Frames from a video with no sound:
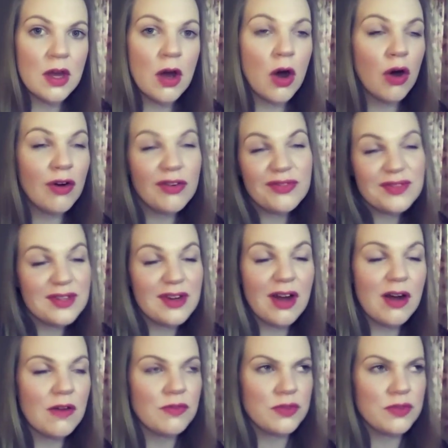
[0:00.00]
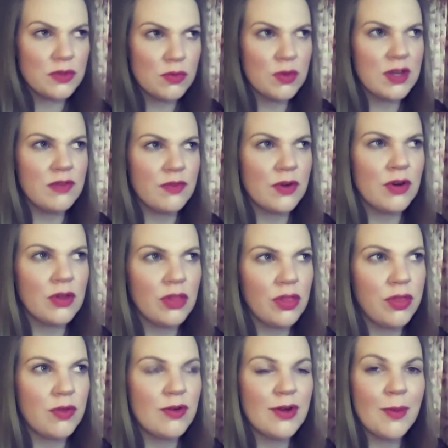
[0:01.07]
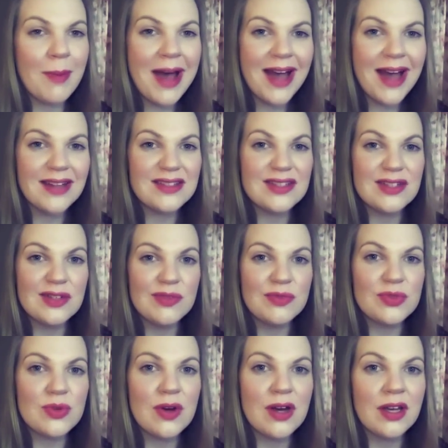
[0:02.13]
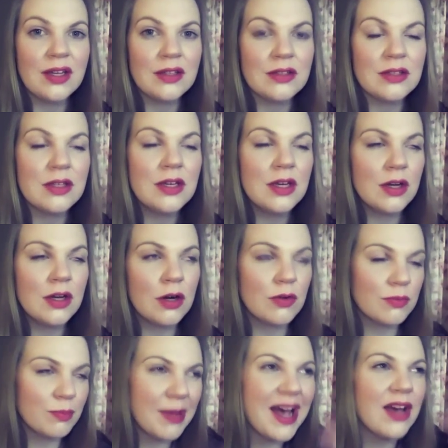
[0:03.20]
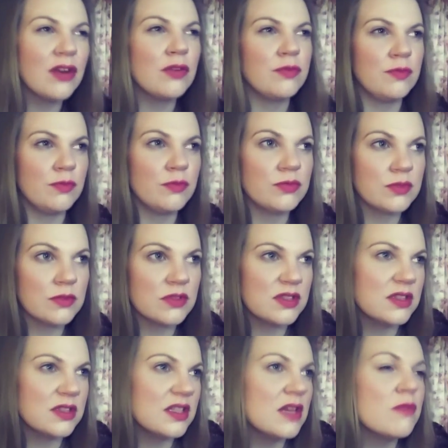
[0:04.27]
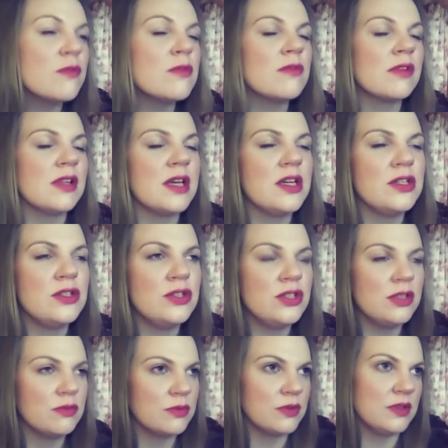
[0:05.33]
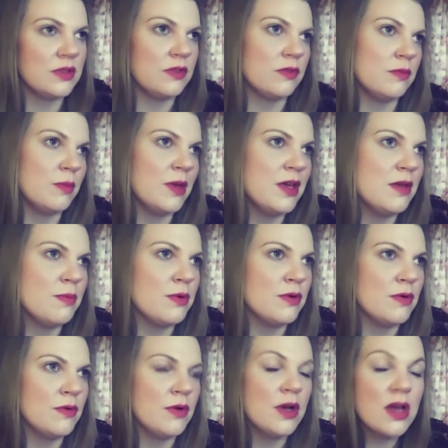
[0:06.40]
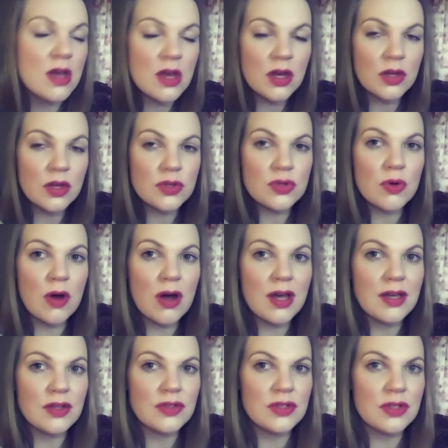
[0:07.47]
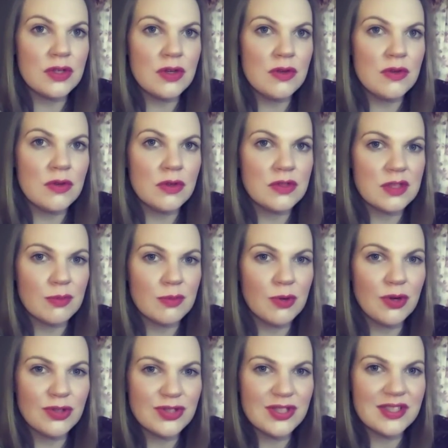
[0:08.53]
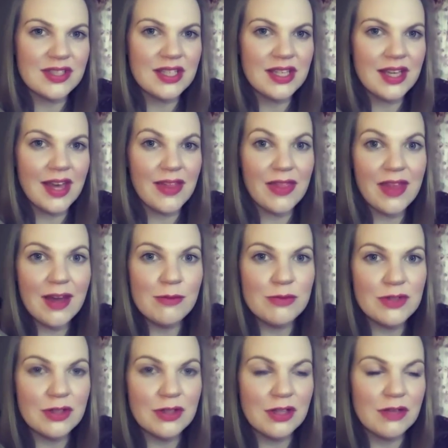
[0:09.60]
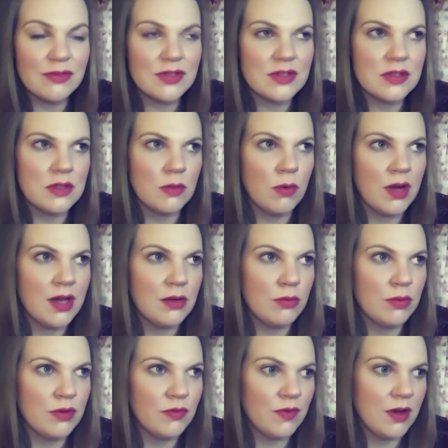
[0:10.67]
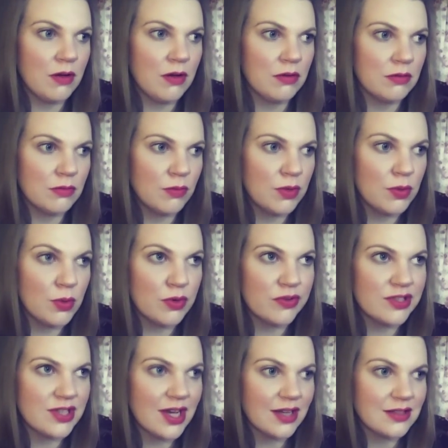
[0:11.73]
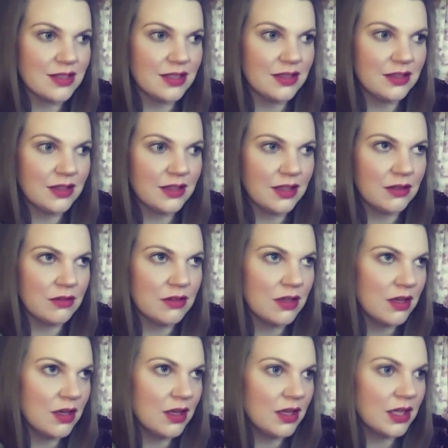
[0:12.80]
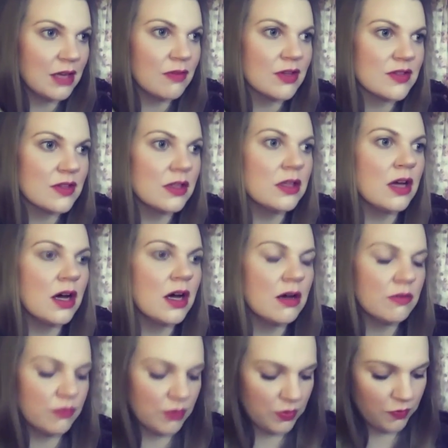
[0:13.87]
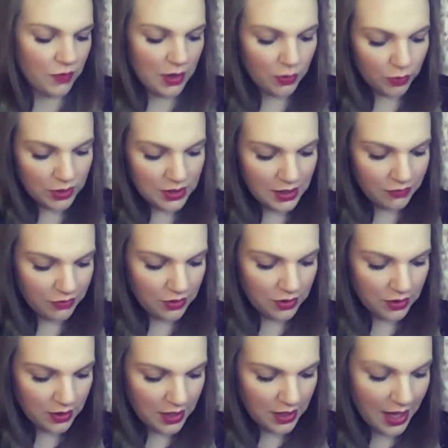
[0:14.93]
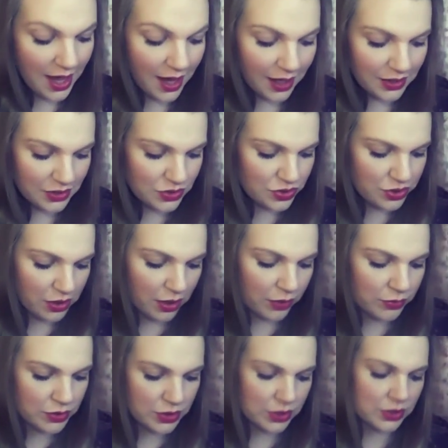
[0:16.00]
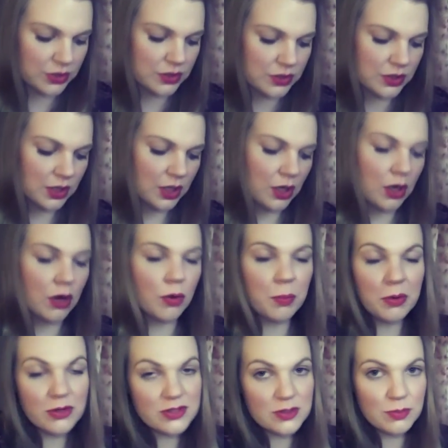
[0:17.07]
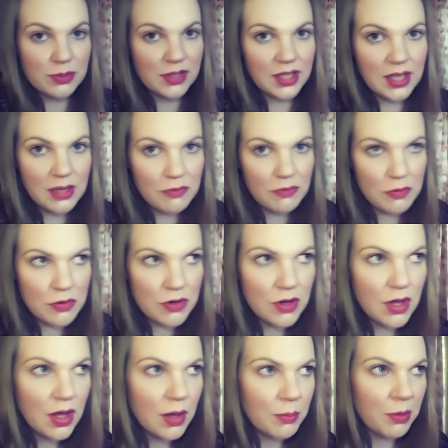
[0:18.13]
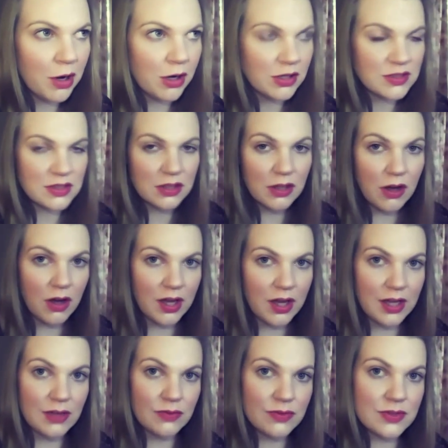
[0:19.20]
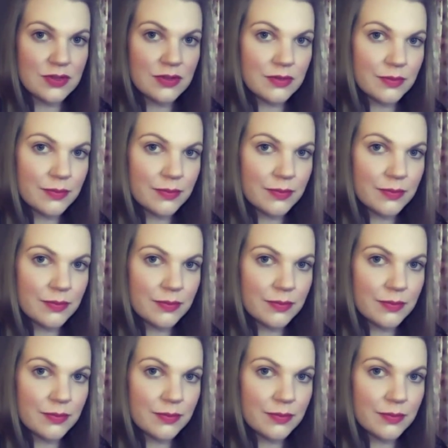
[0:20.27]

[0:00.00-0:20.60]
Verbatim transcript: often after we've gone through a pattern of trying a pattern of different relationships with different people trying to subconsciously get them to love us in the way we felt we were rejected and give us the love we felt we never had in childhood or possibly even past lives.